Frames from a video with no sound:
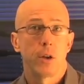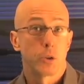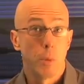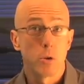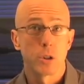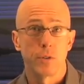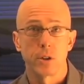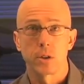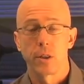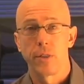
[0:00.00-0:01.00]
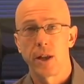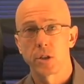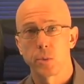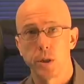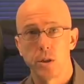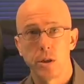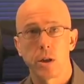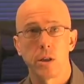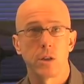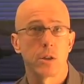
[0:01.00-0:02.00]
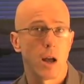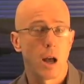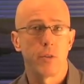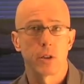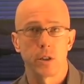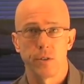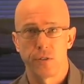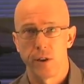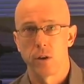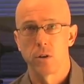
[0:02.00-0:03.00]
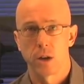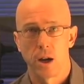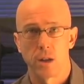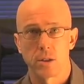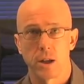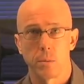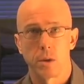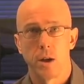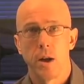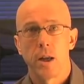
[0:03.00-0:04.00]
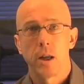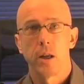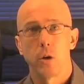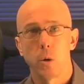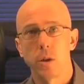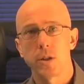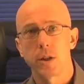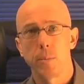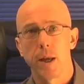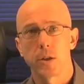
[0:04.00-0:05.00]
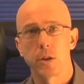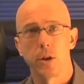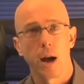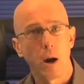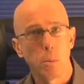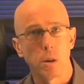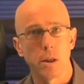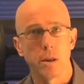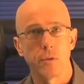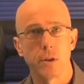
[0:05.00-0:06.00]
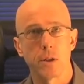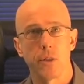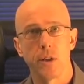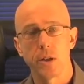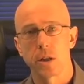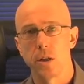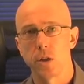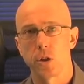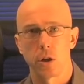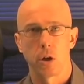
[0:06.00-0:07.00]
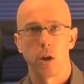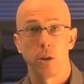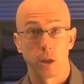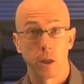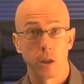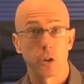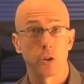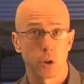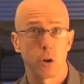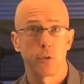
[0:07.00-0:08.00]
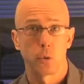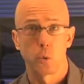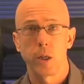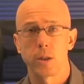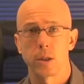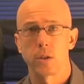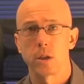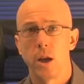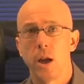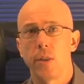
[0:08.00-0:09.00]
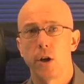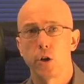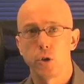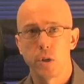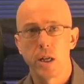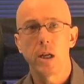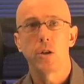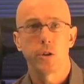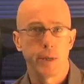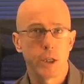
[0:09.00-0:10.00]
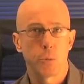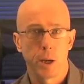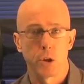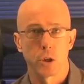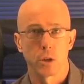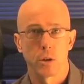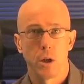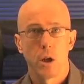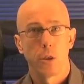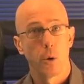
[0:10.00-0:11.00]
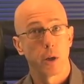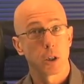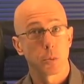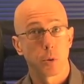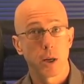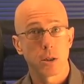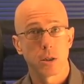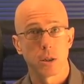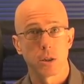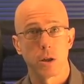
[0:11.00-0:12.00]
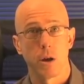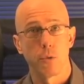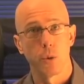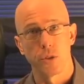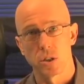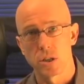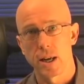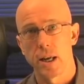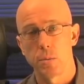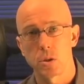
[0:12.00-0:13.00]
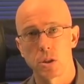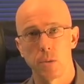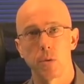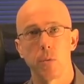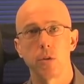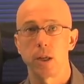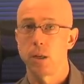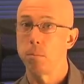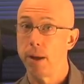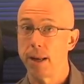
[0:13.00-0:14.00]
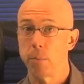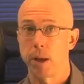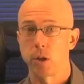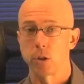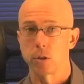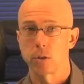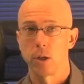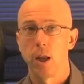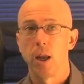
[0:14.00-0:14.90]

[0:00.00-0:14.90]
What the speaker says: most of us that that's a ridiculous and obviously failed concept. In holistic medicine, our belief is that these conditions occur for reasons that are unique to each patient, though it expresses itself with the same symptoms in many patients.